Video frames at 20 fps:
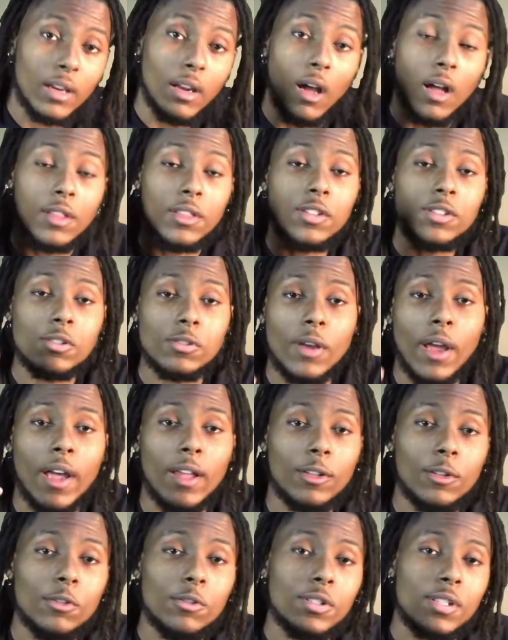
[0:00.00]
on this track,
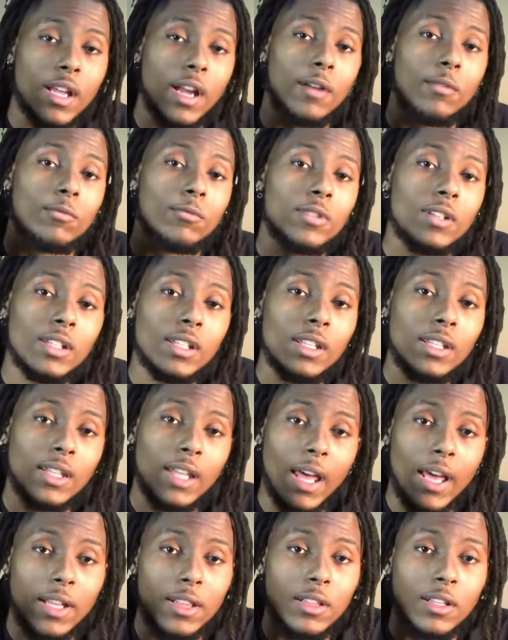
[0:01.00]
Losing, I really
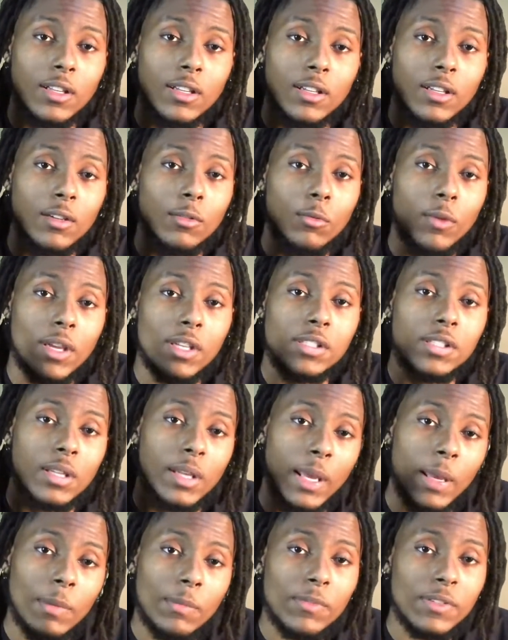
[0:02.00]
like the way she
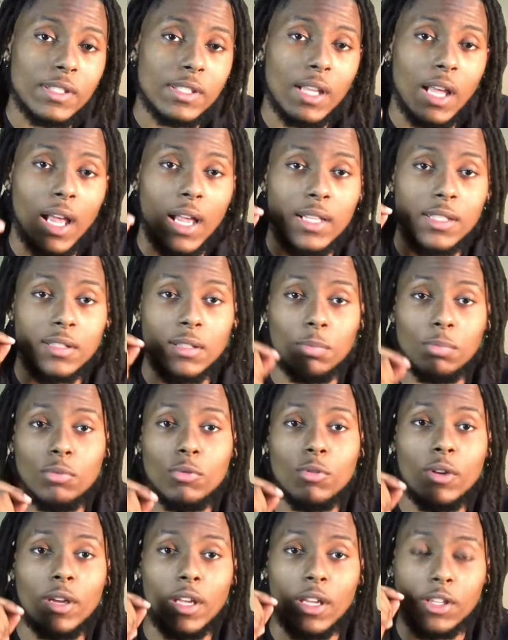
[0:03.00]
emphasized the
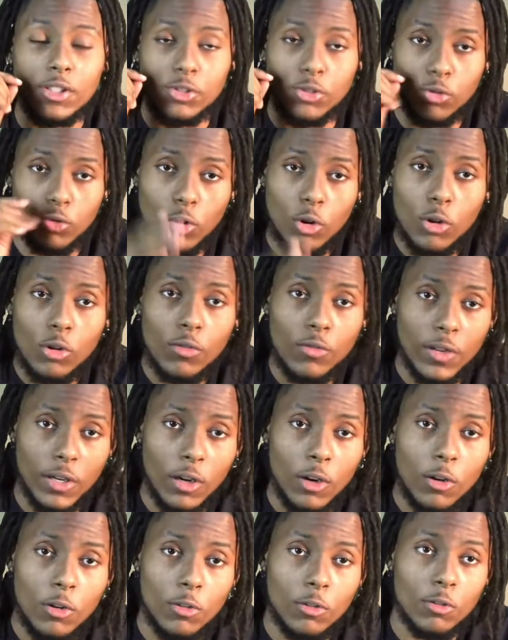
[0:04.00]
point and drove it
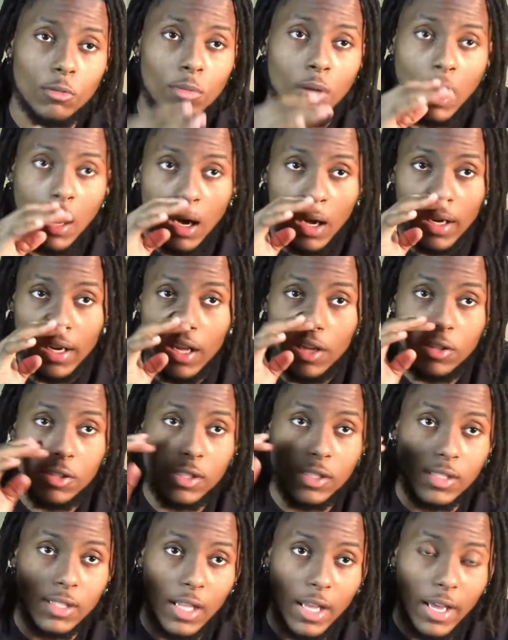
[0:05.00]
home on how
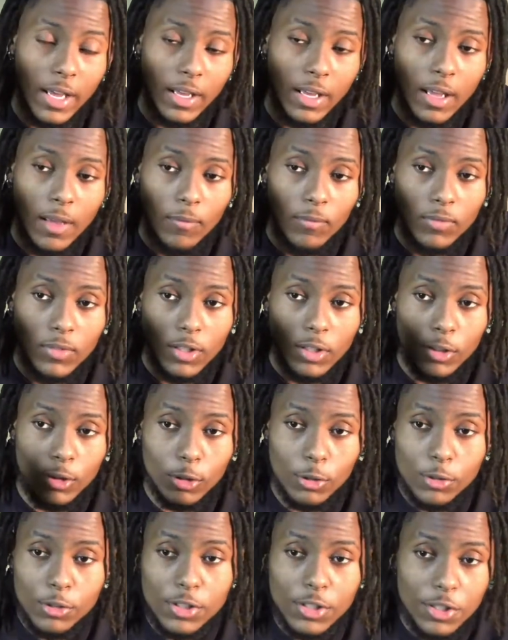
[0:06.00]
she's like,
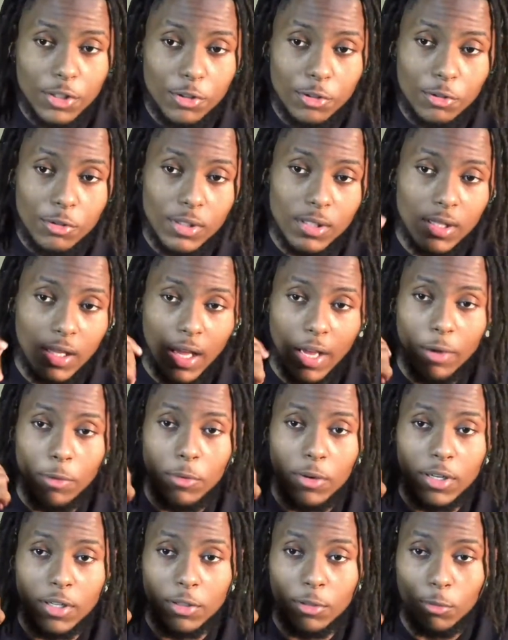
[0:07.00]
losing you is like
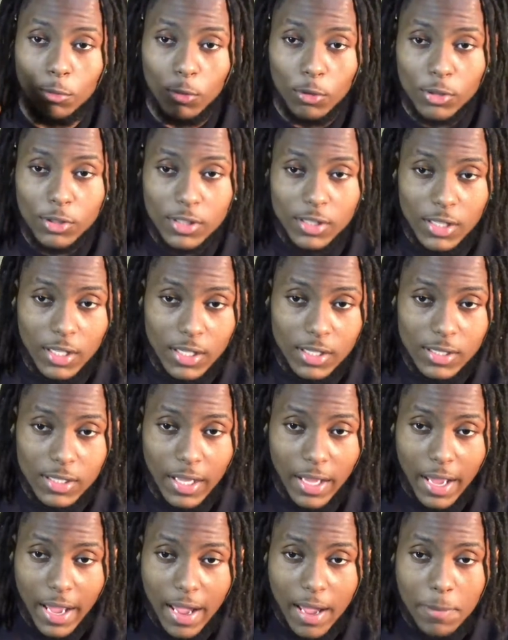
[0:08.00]
one of the worst things
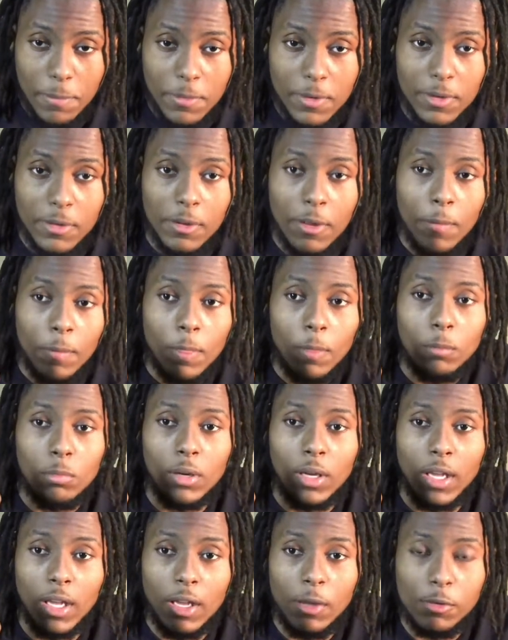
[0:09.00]
that happened,
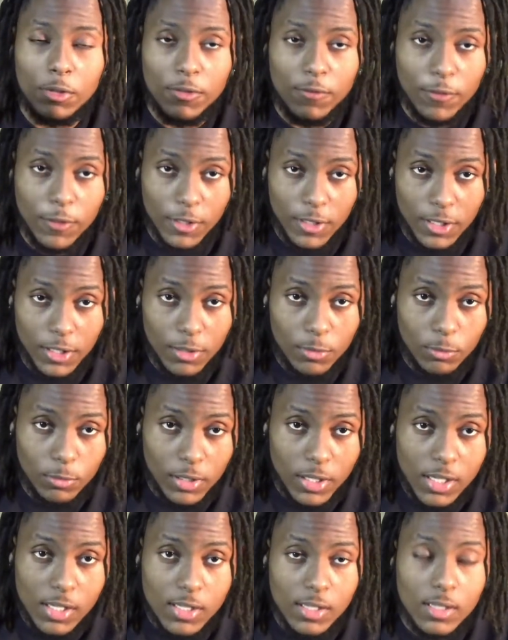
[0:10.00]
but it was for good
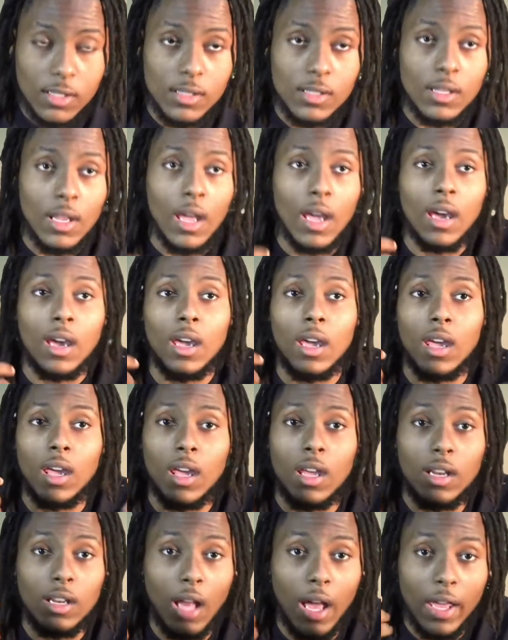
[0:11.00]
reasons,
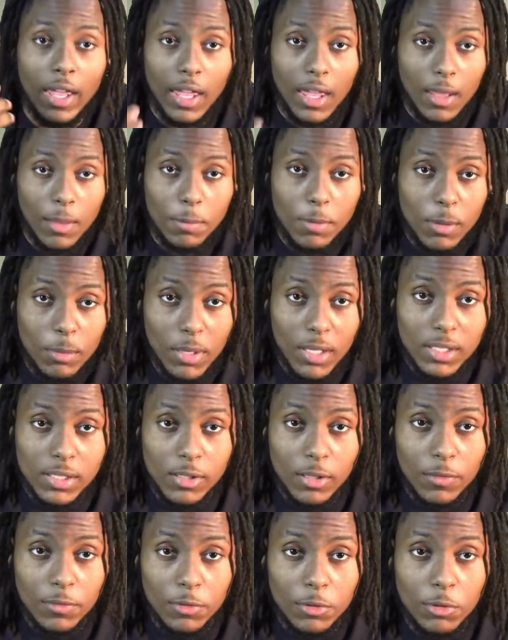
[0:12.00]
and I can't put
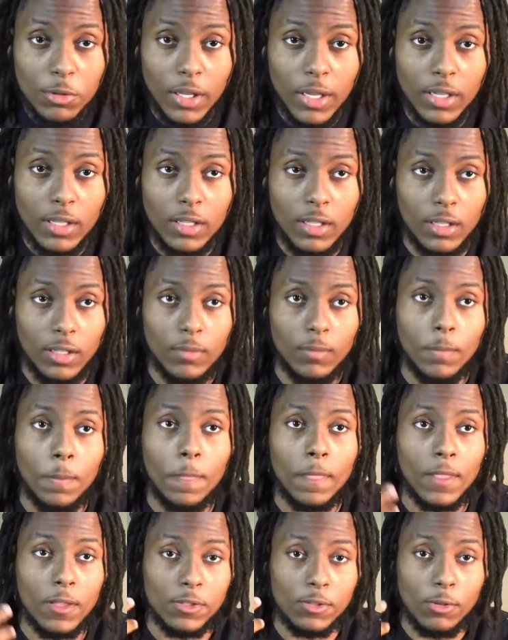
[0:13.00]
myself through that again.
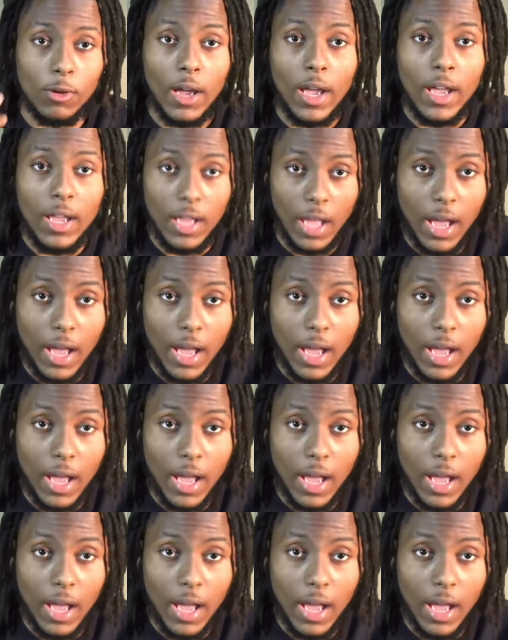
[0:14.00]
So I